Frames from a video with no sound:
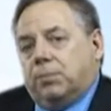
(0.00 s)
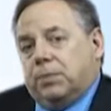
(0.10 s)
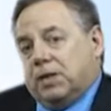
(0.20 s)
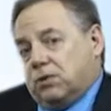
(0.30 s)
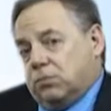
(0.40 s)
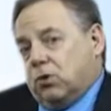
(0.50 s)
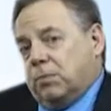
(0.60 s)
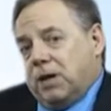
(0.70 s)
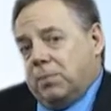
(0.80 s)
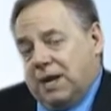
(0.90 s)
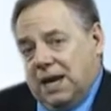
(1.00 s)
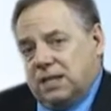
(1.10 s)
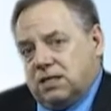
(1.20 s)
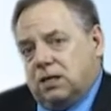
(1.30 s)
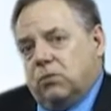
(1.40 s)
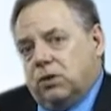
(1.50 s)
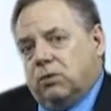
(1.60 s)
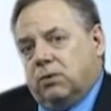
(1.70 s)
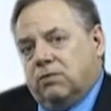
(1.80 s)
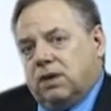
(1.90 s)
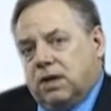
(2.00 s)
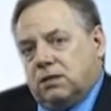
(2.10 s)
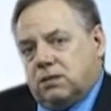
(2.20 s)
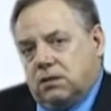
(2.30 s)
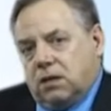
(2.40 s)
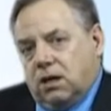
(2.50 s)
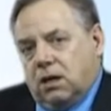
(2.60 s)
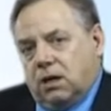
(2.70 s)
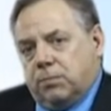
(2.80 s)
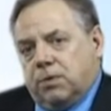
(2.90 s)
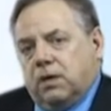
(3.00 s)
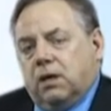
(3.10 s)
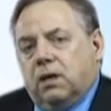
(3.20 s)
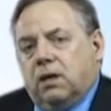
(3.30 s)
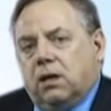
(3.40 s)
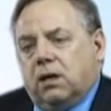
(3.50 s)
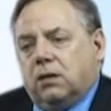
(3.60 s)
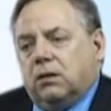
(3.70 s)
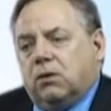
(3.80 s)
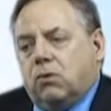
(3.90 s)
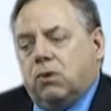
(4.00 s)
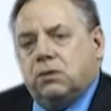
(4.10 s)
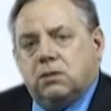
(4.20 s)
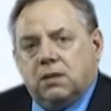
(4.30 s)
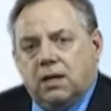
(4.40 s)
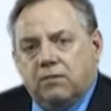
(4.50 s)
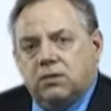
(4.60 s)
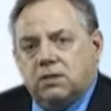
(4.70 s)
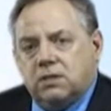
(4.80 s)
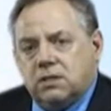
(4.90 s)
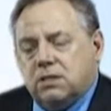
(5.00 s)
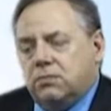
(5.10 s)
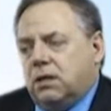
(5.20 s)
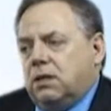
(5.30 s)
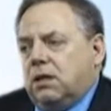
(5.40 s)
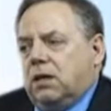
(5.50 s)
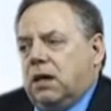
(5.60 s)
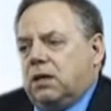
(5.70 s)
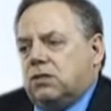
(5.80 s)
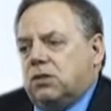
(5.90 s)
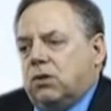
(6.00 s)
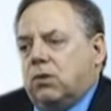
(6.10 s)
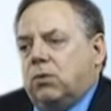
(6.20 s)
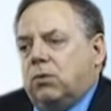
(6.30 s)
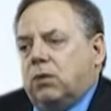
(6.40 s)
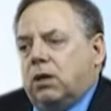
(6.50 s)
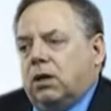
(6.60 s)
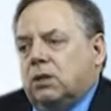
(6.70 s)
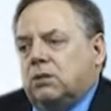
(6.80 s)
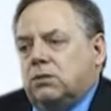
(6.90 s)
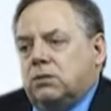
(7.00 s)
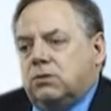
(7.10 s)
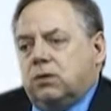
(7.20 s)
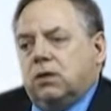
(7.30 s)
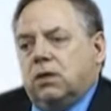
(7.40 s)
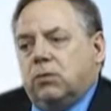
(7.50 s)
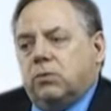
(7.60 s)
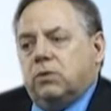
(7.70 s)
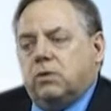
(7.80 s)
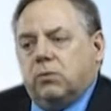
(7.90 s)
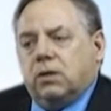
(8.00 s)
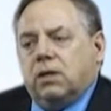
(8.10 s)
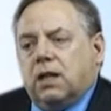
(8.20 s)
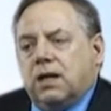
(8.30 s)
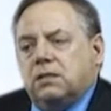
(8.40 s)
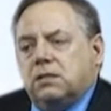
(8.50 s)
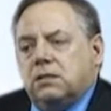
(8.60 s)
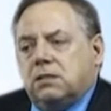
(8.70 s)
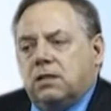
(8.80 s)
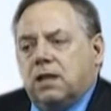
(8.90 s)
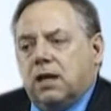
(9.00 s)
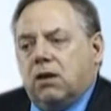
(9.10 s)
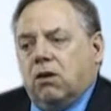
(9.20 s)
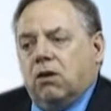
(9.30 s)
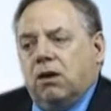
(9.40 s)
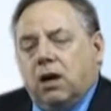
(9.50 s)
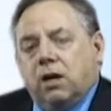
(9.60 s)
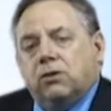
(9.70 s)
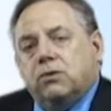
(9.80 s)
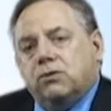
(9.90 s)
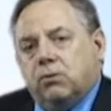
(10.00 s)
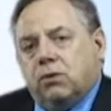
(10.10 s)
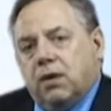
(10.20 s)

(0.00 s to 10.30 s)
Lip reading: but it's more about pacing when you advance up the course level system. And so certainly with classes that are honors or